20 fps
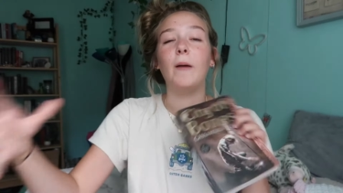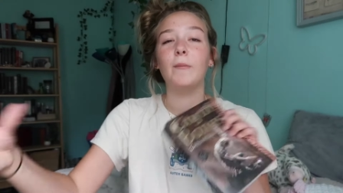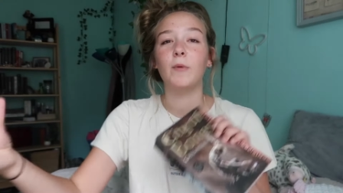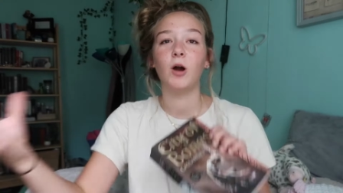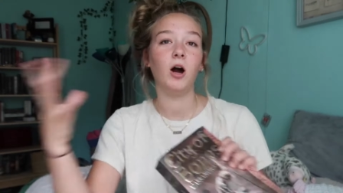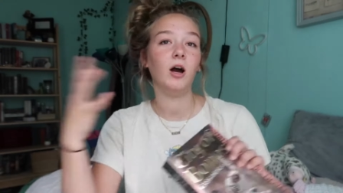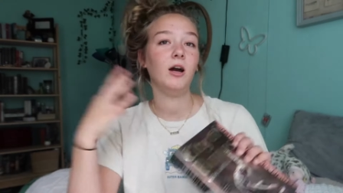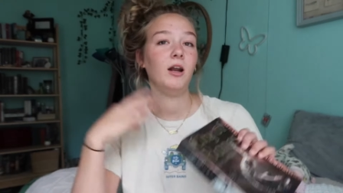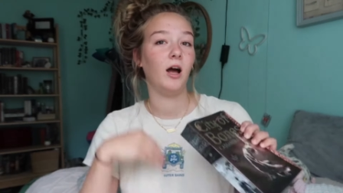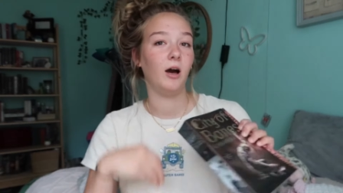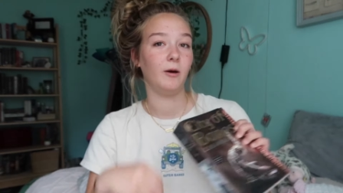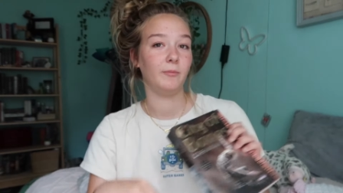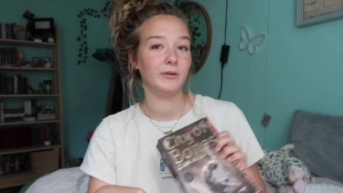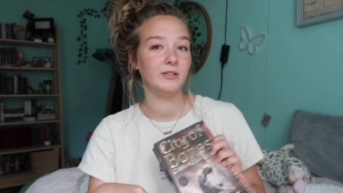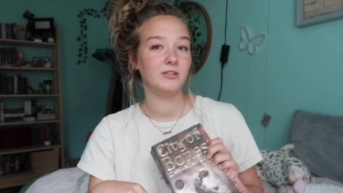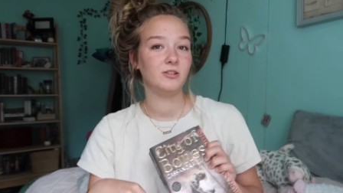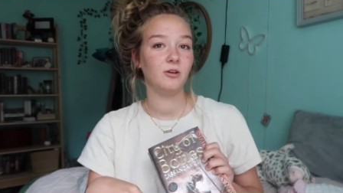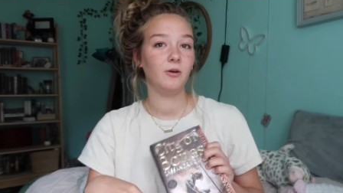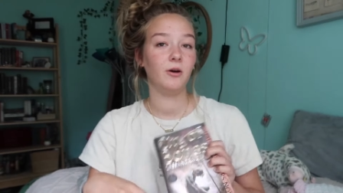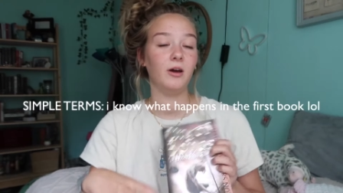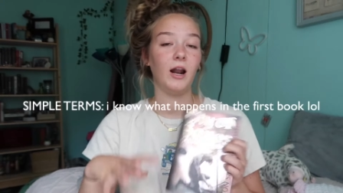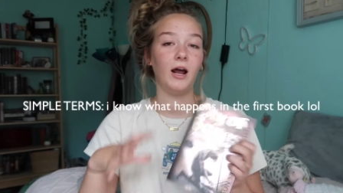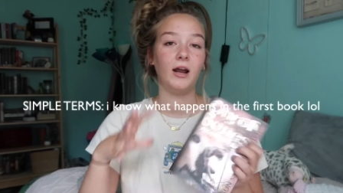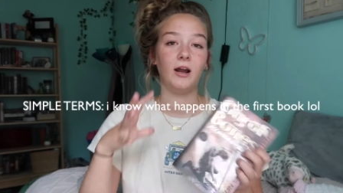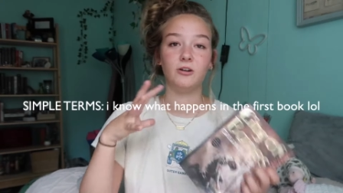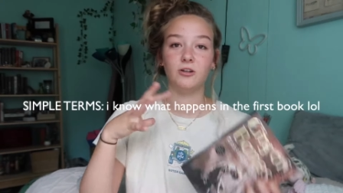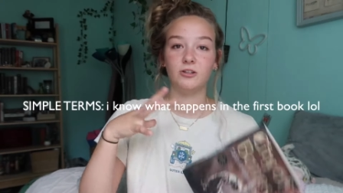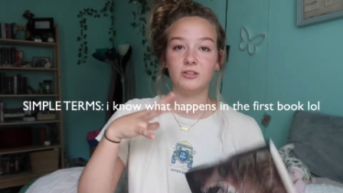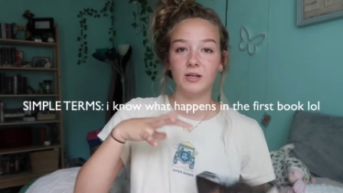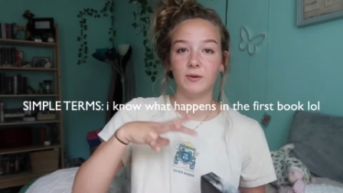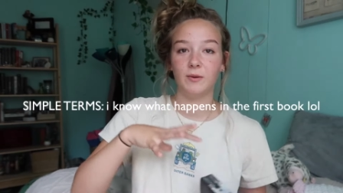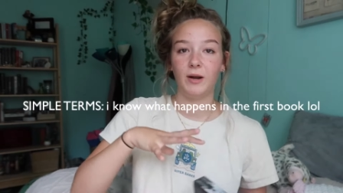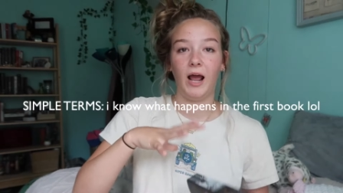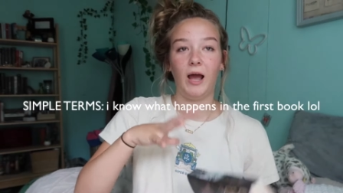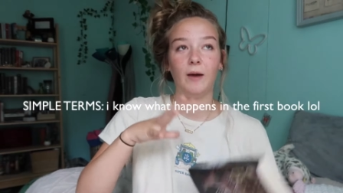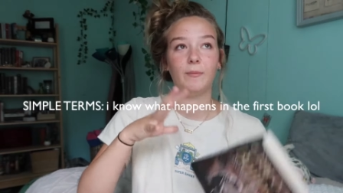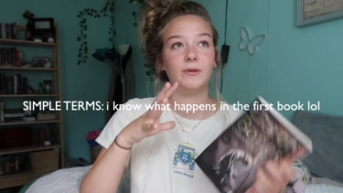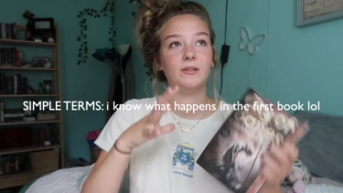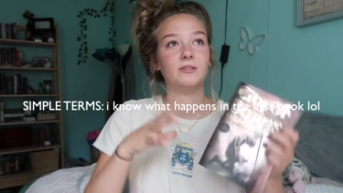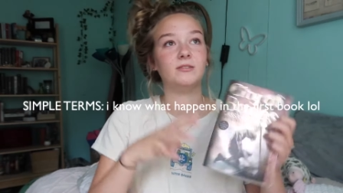I'm caught up into it. I understand what
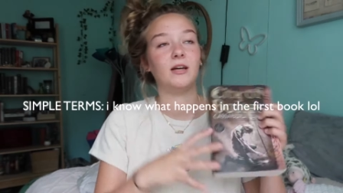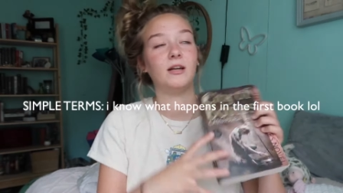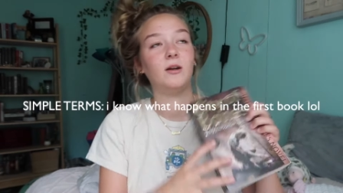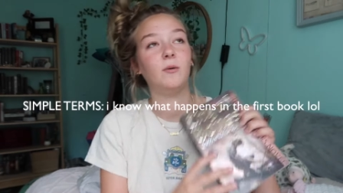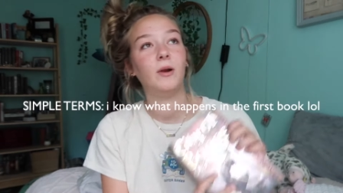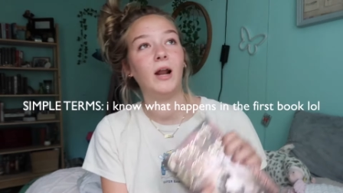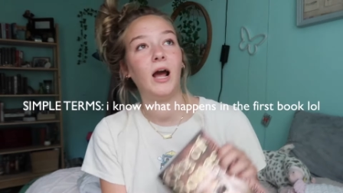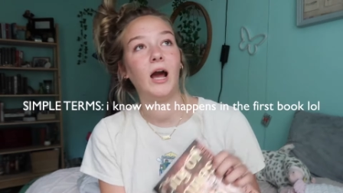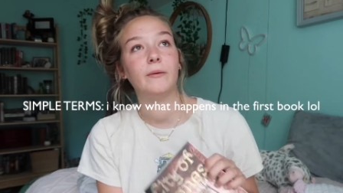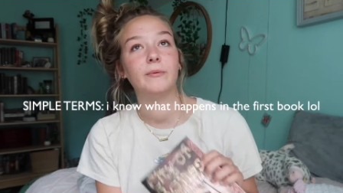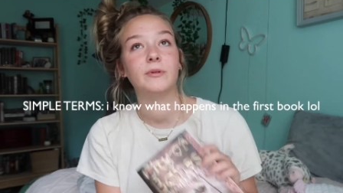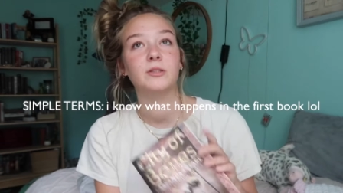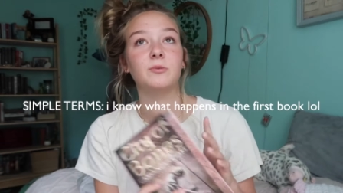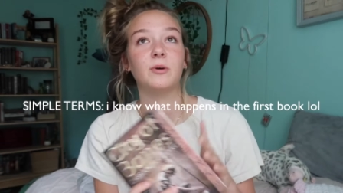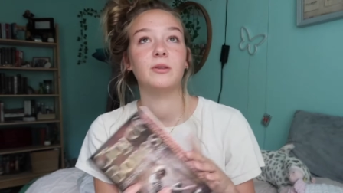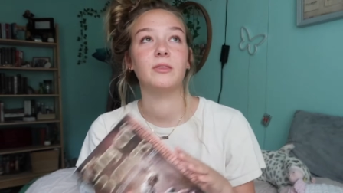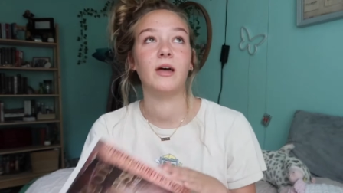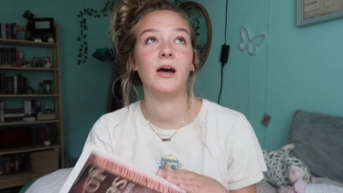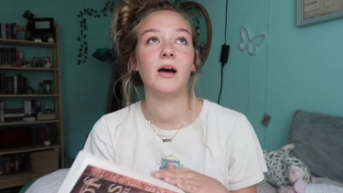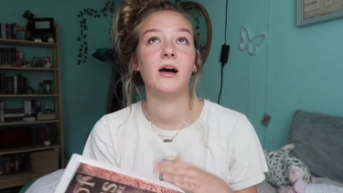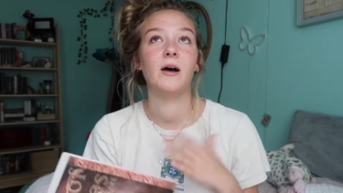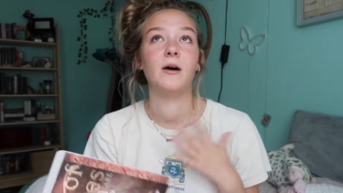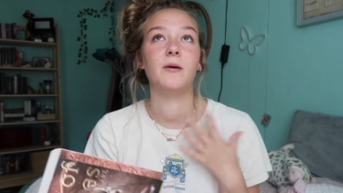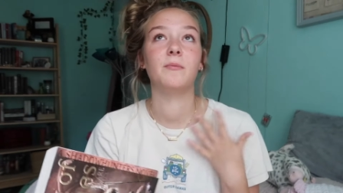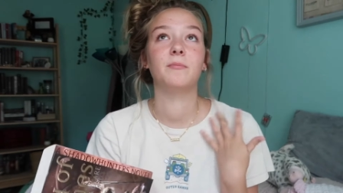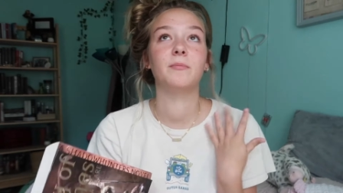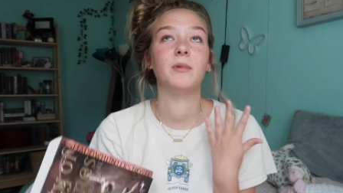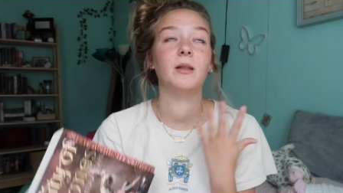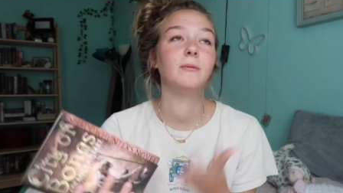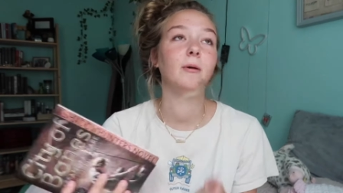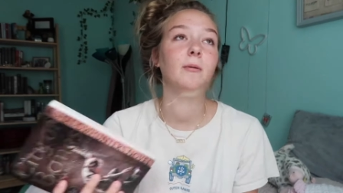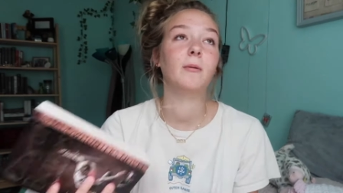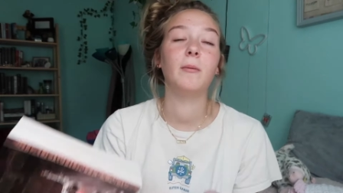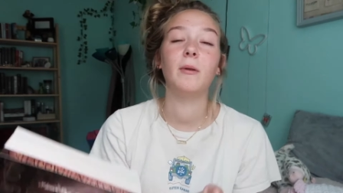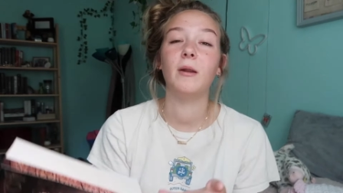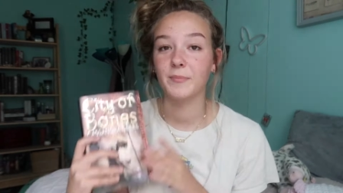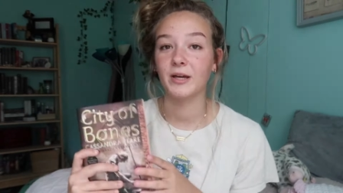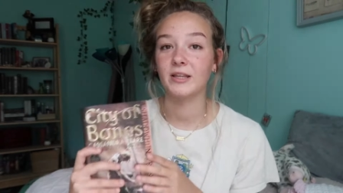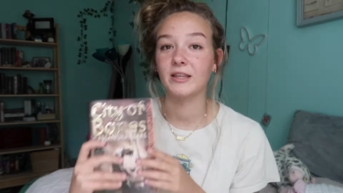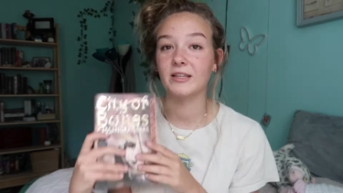happens. I know what happens with them, blah, blah, blah,
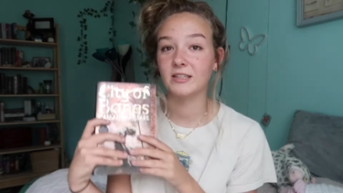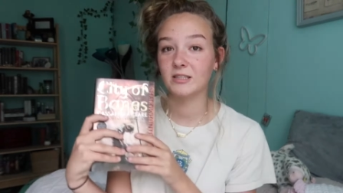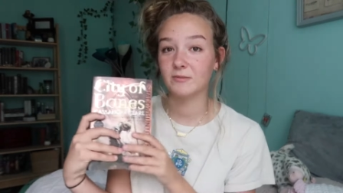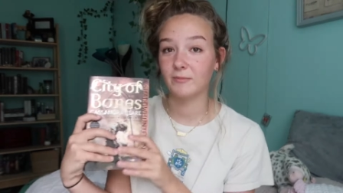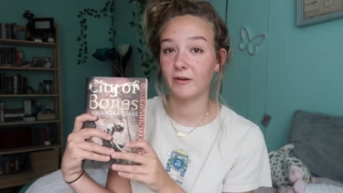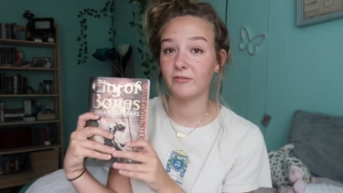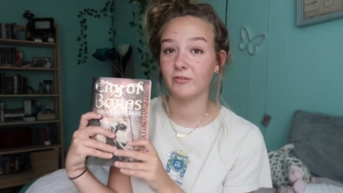blah. But this is my